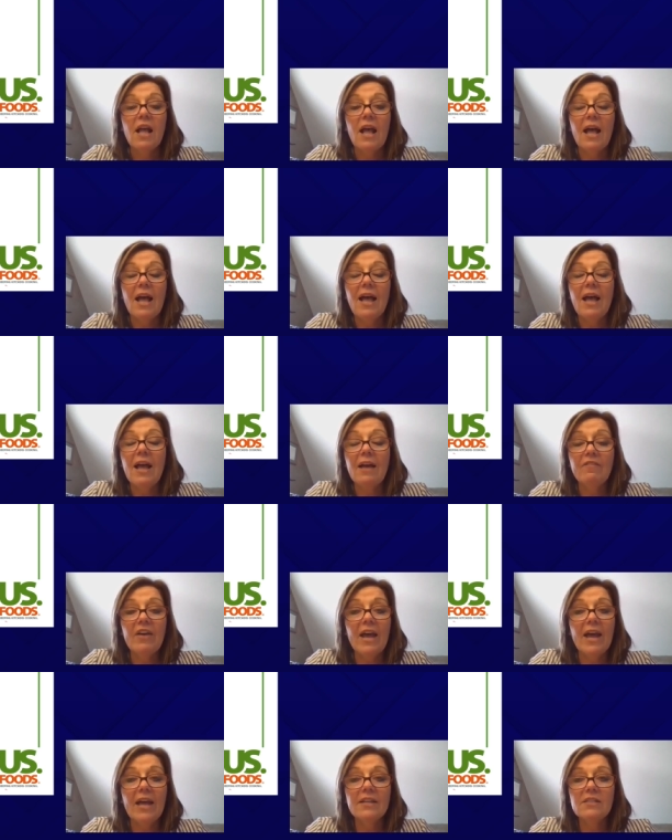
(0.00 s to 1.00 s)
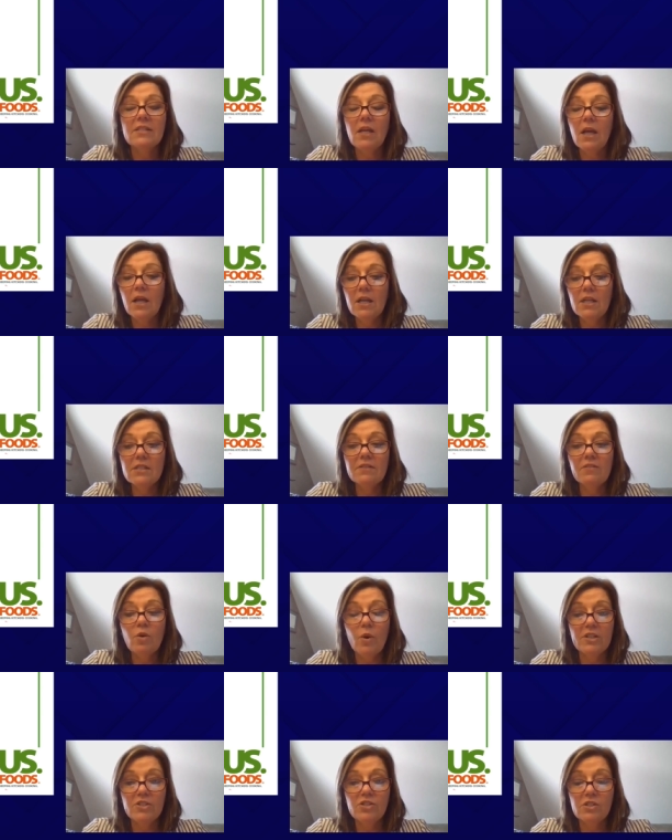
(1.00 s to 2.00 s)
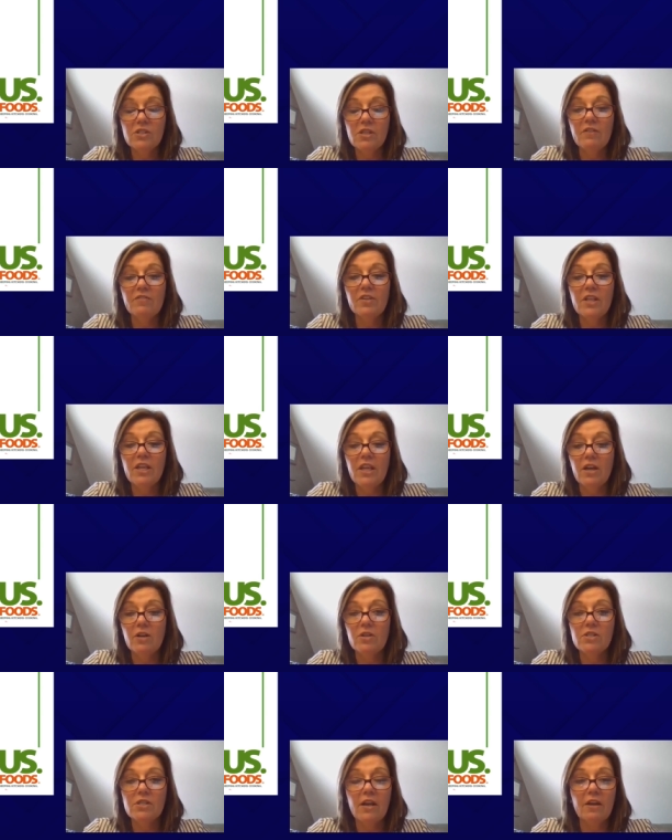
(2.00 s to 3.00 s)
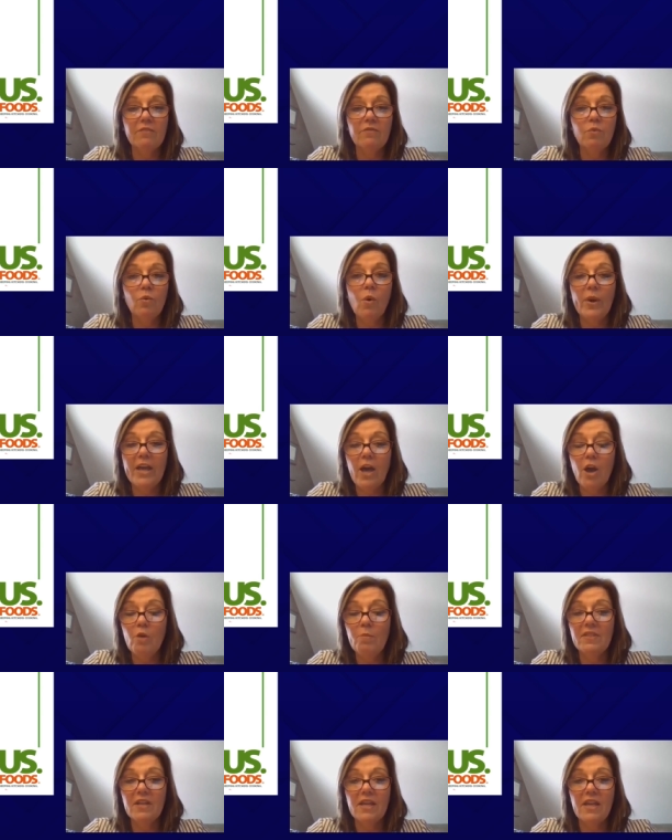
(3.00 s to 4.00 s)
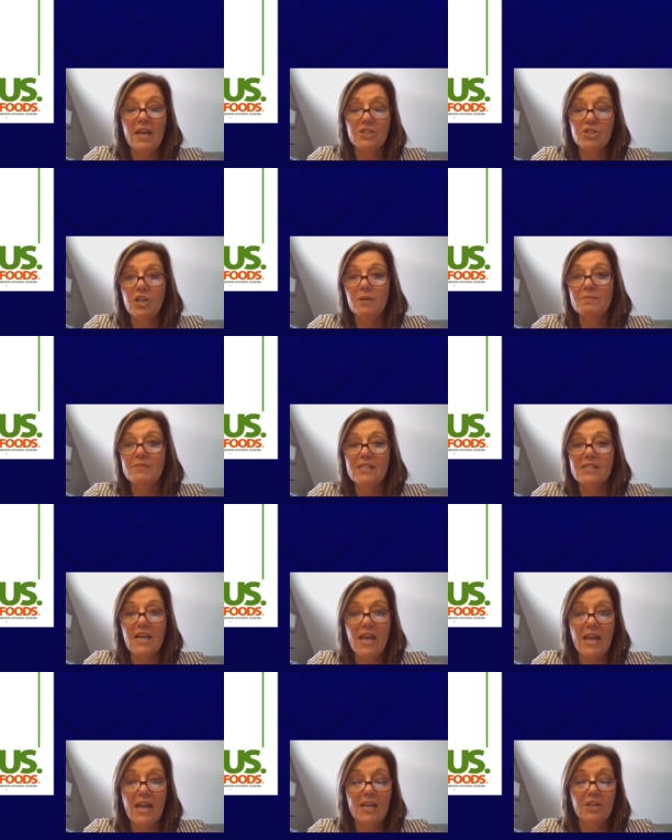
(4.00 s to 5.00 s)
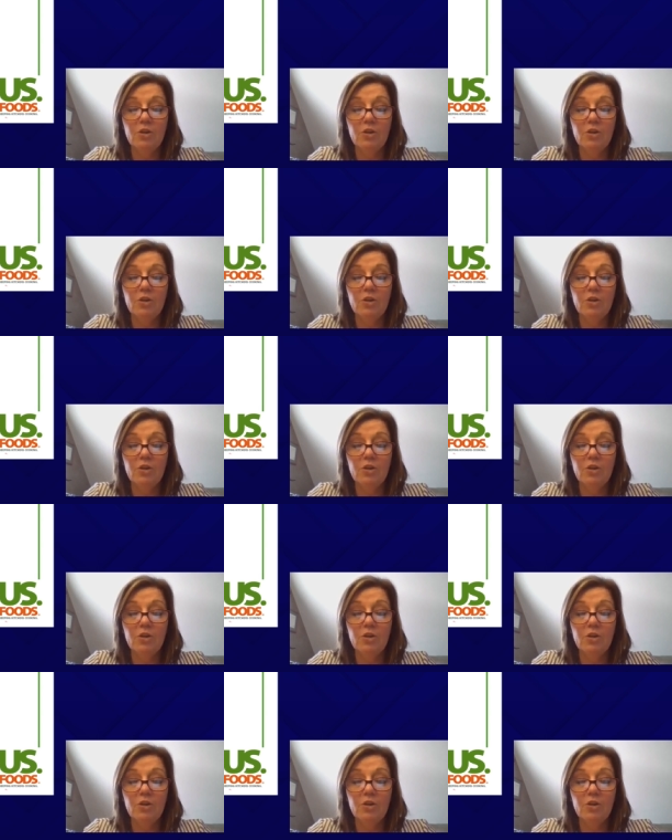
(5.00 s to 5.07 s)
I have had tons of questions over the years of, well, we opened the ketchup today,